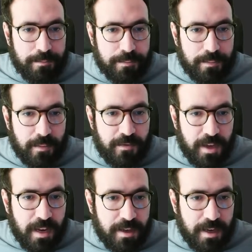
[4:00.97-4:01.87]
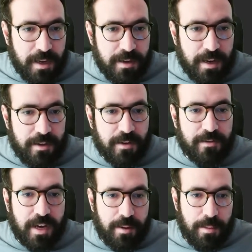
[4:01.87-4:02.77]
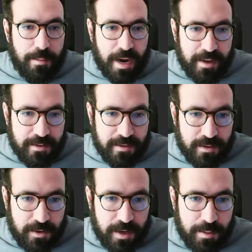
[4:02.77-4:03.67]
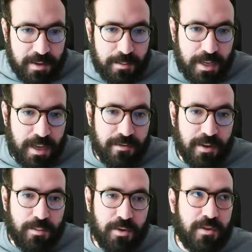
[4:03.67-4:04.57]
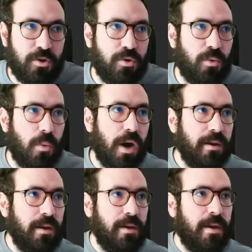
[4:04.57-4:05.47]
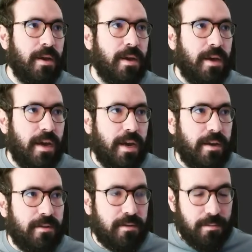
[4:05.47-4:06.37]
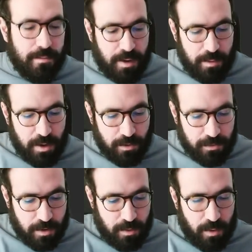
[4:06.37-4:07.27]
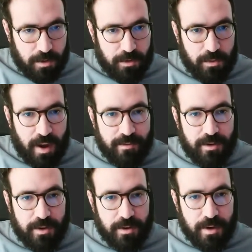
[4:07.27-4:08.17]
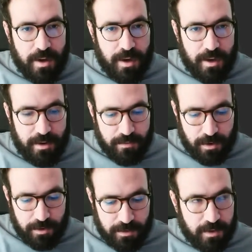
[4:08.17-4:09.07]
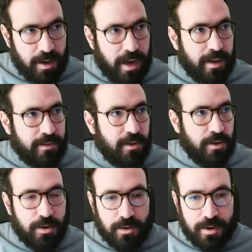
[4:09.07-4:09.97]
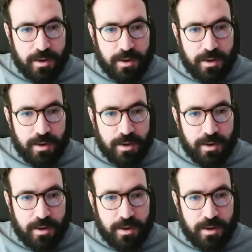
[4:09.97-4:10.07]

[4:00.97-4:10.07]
field here that is of type bytes. The name is PDF at position 1. And maybe also I want to have the invoice as a doc